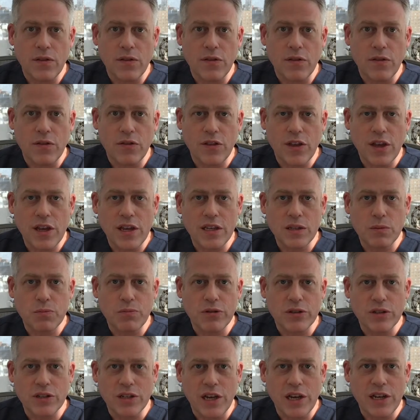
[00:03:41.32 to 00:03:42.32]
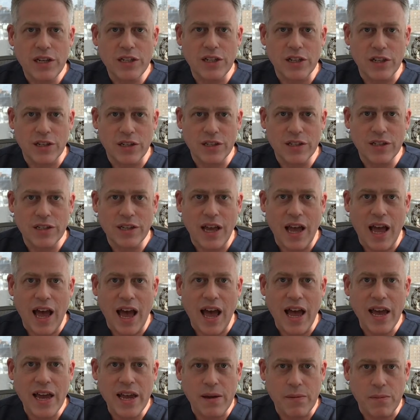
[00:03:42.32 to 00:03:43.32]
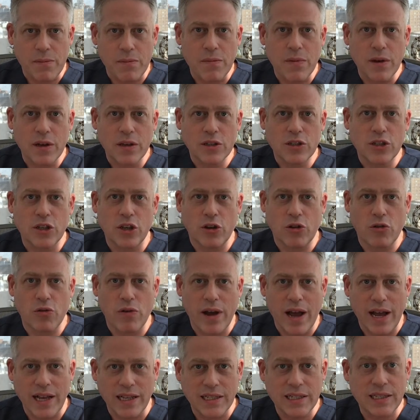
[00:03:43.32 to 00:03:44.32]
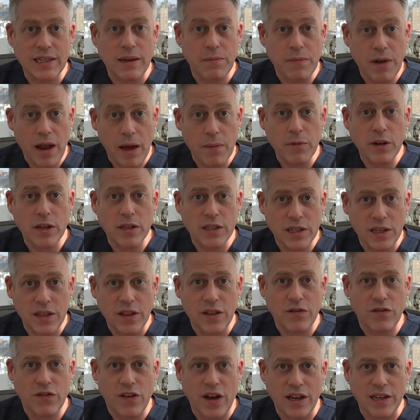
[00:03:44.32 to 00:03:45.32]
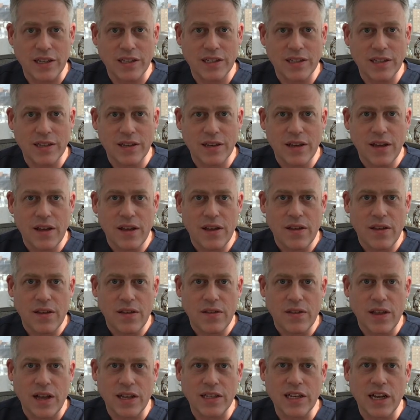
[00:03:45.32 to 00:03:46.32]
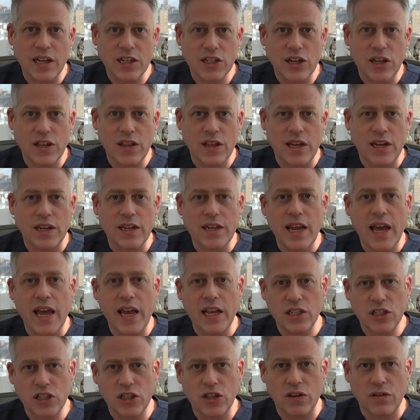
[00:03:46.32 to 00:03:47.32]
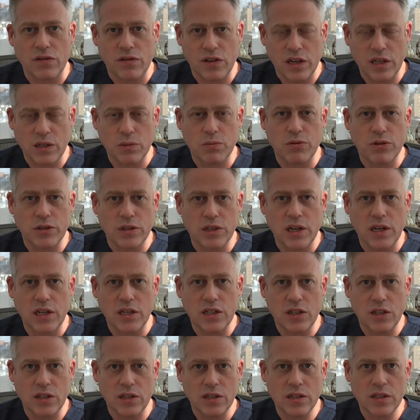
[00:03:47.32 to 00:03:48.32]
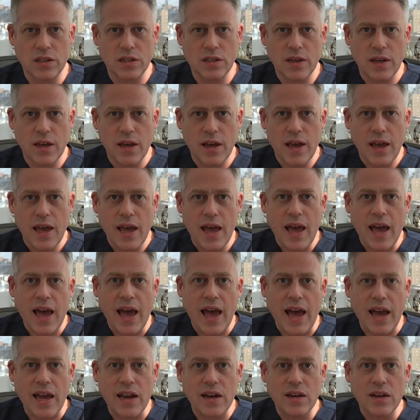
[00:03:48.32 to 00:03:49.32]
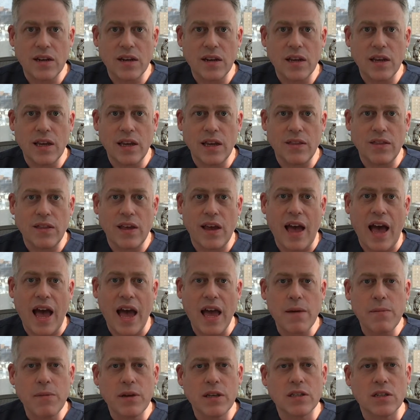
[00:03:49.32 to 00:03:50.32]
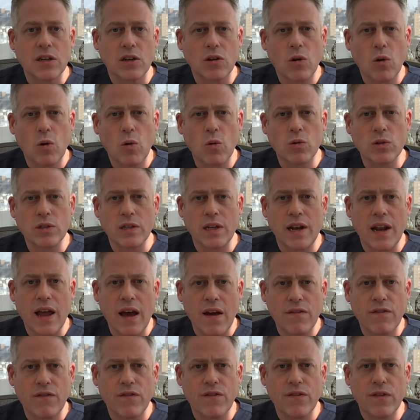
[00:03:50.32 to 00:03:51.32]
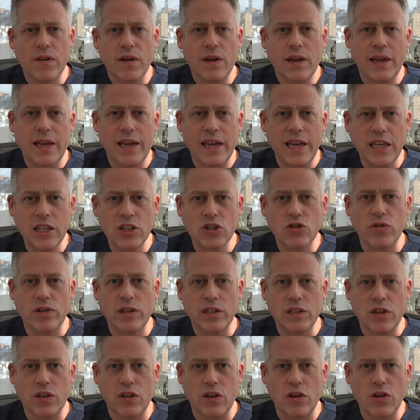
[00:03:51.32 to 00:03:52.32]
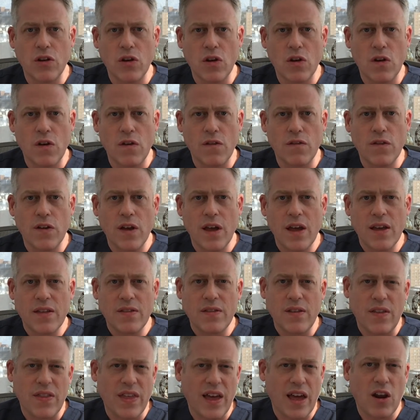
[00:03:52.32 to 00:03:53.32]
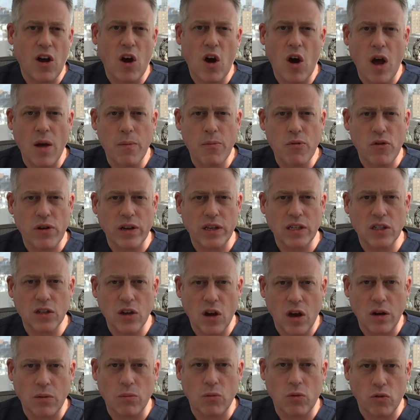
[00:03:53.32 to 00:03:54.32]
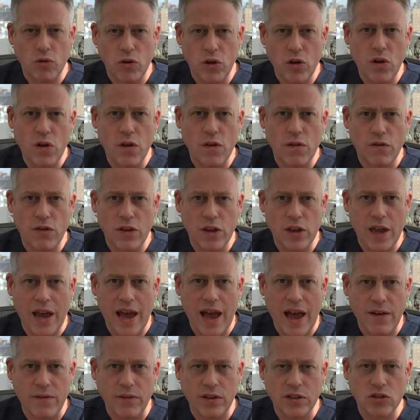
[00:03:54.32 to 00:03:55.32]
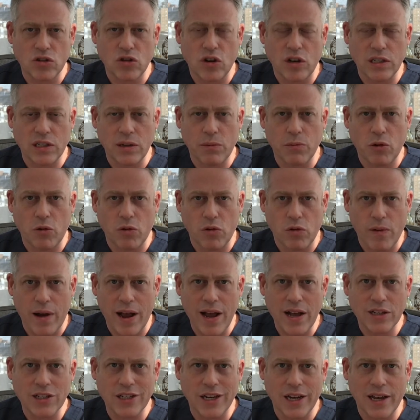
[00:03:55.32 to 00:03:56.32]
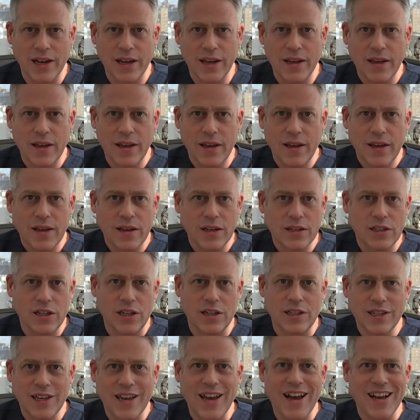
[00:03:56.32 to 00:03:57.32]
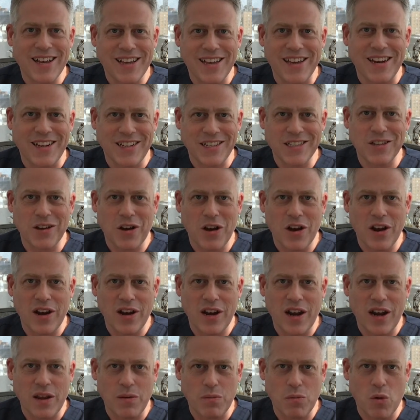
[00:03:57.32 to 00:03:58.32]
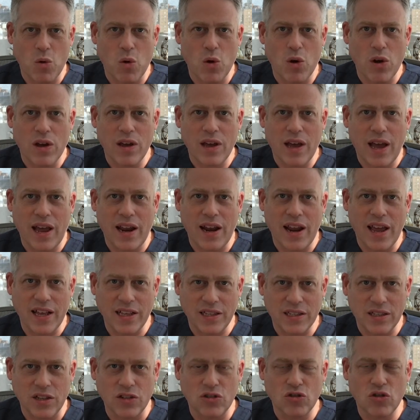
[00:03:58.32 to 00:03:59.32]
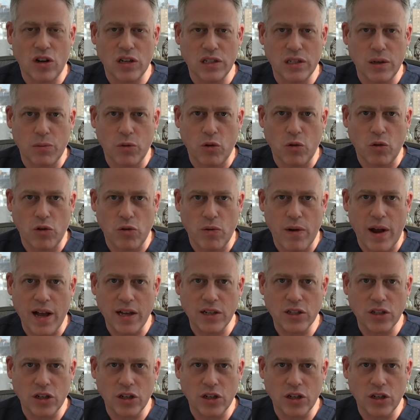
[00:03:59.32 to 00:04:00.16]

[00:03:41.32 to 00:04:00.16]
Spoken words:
These procedures aim to create some numbness in the face. That's actually the intention of these procedures. And they're aiming to cause enough injury to the nerve that hyperexcitable nerve that you have in trigeminal neuralgia just can't get excited anymore, and hence the trigeminal neuralgia